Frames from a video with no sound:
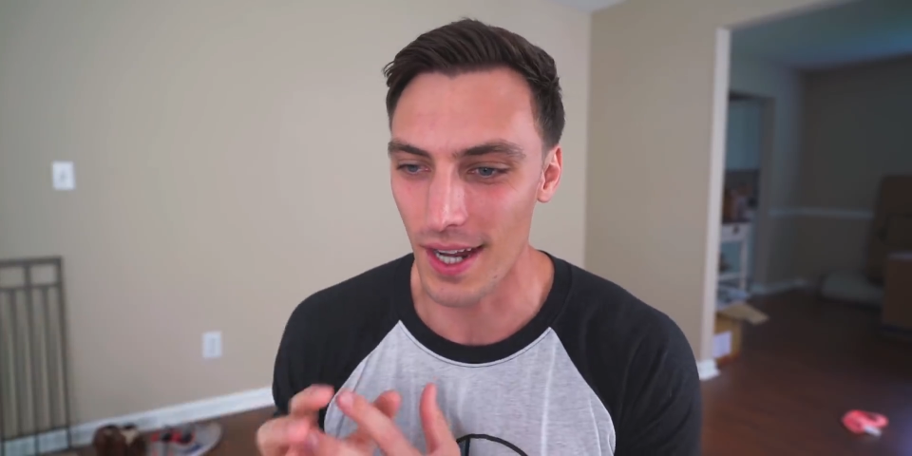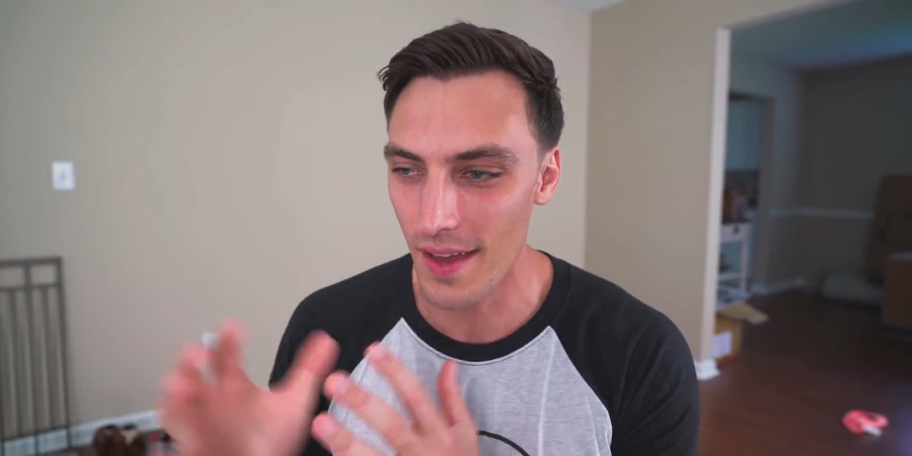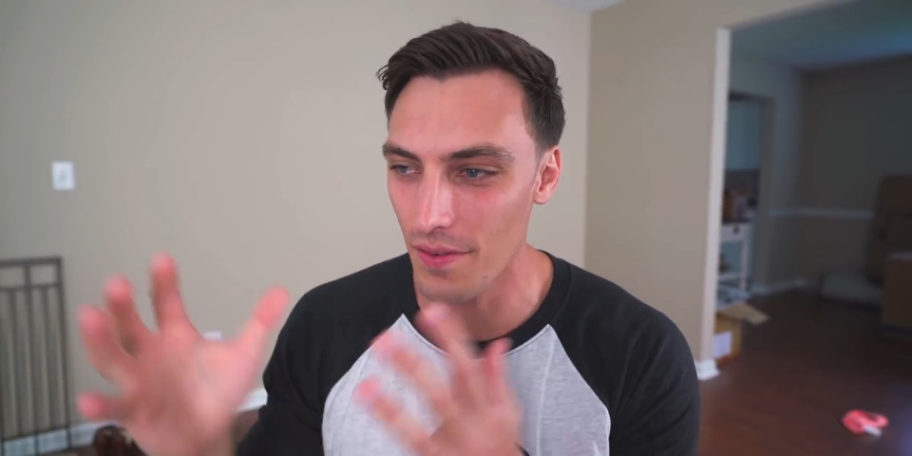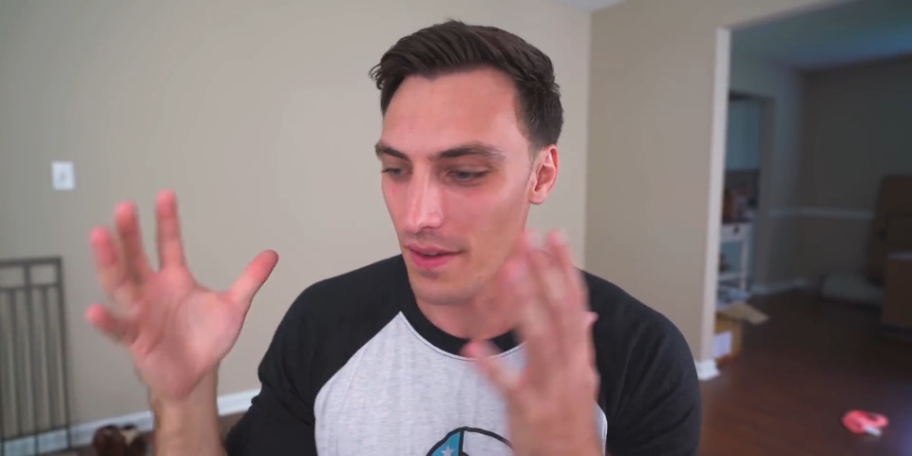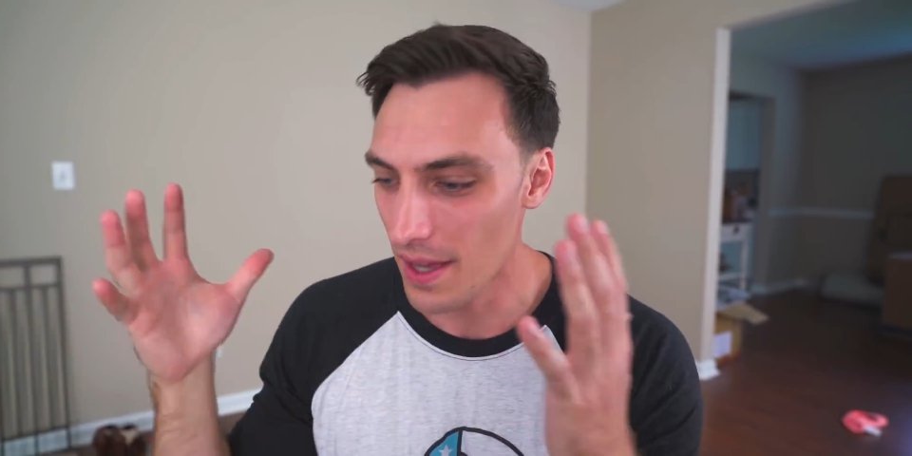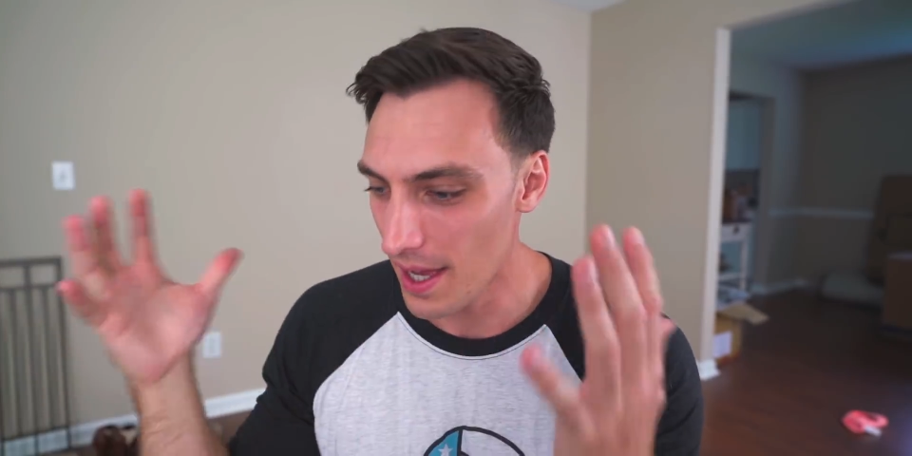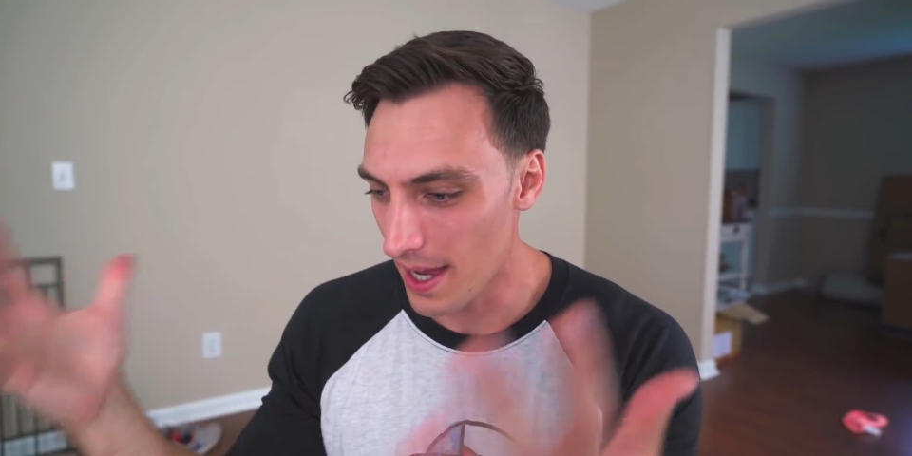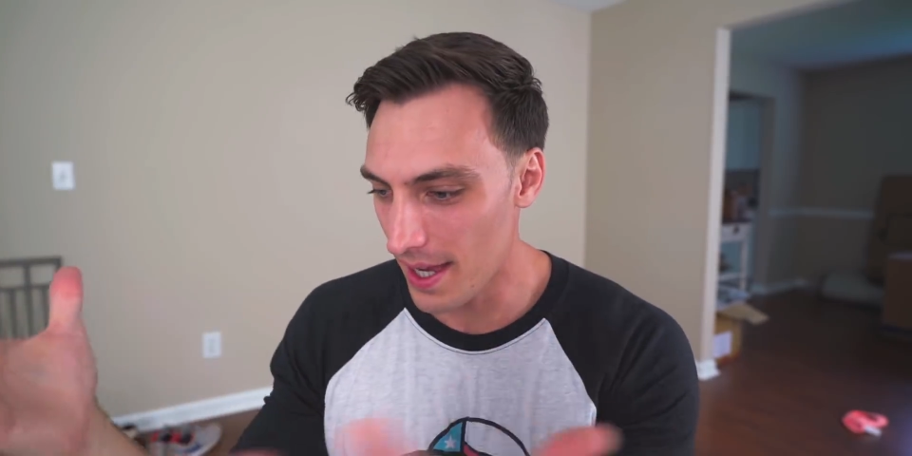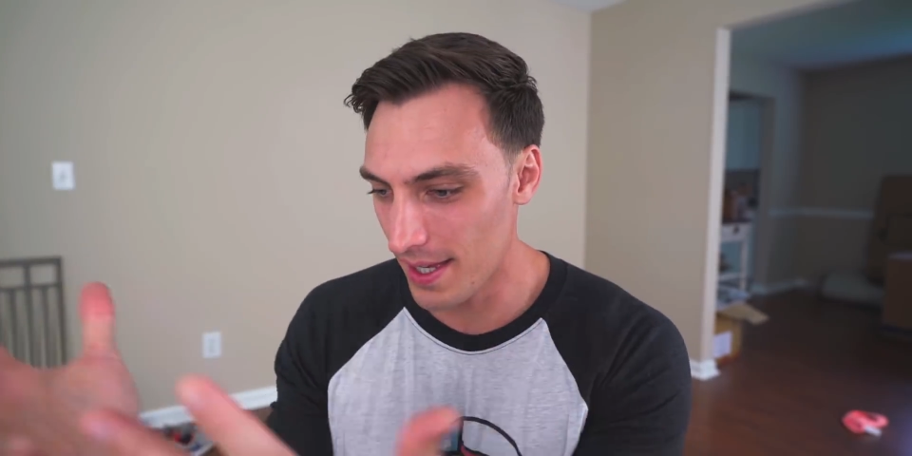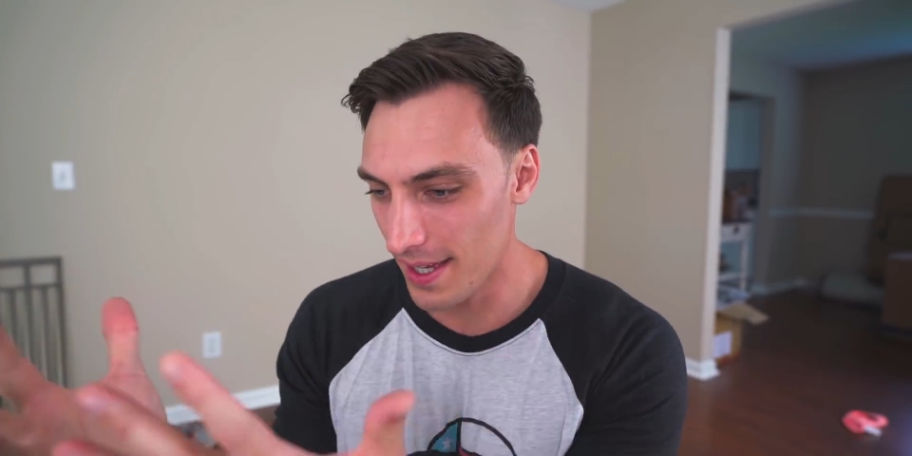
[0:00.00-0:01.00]
I have
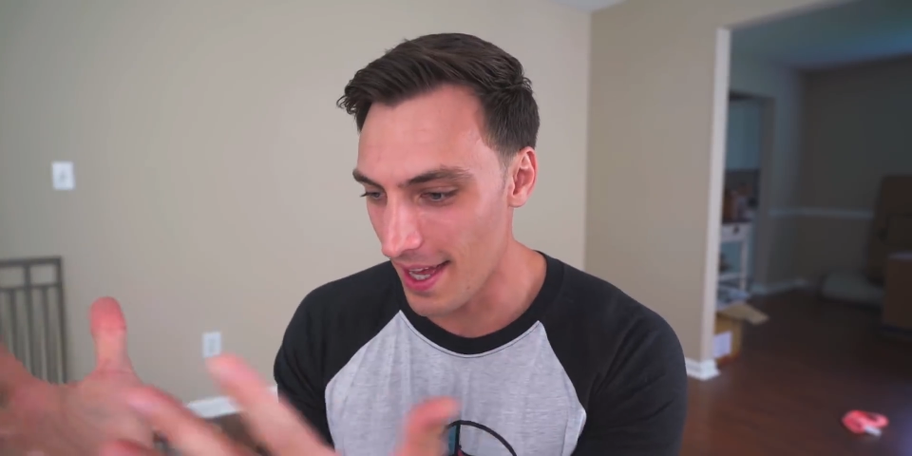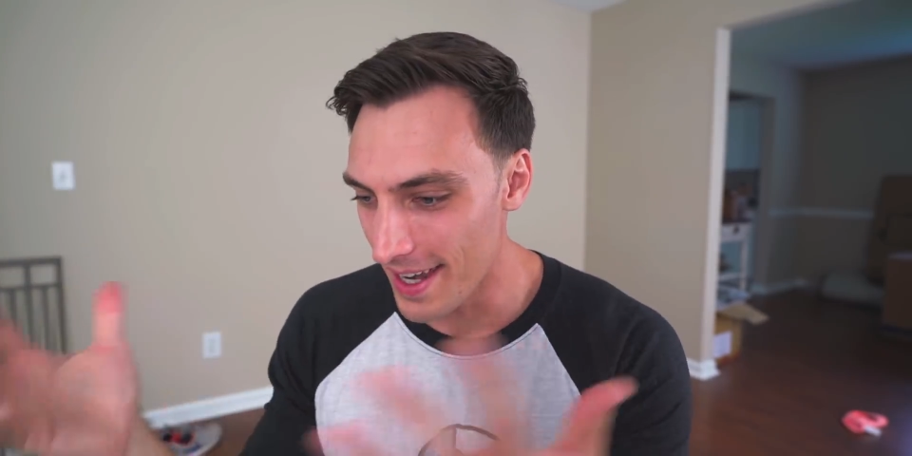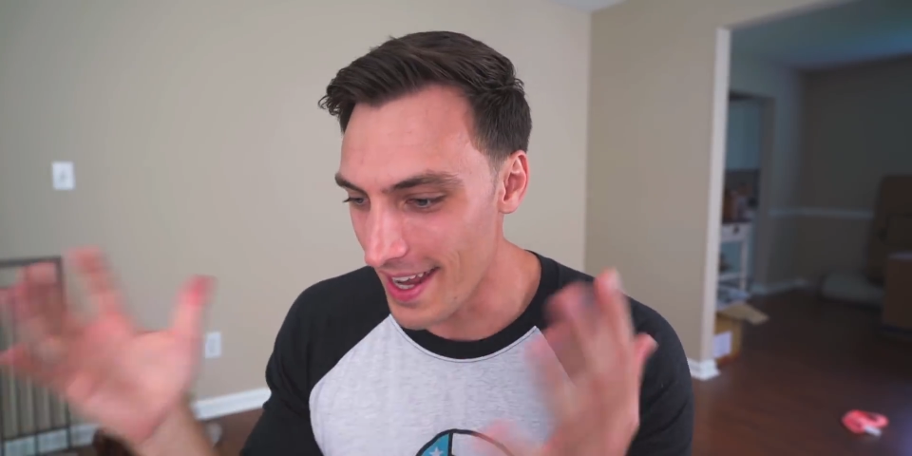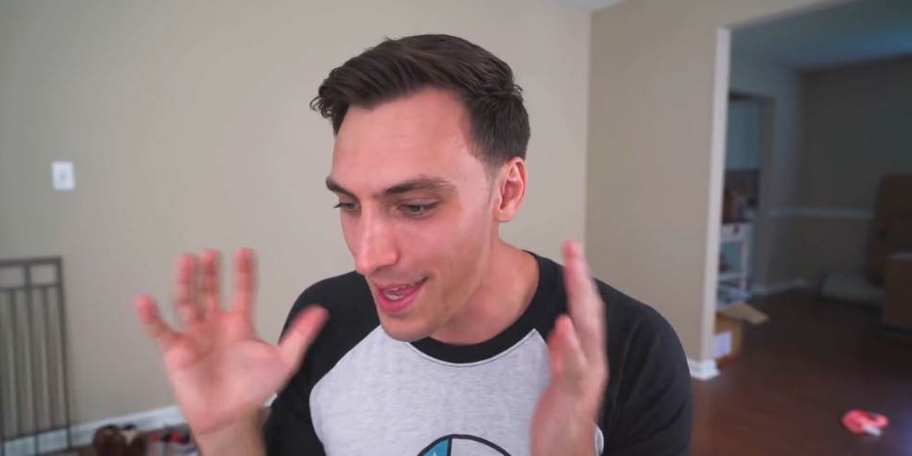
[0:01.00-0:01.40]
an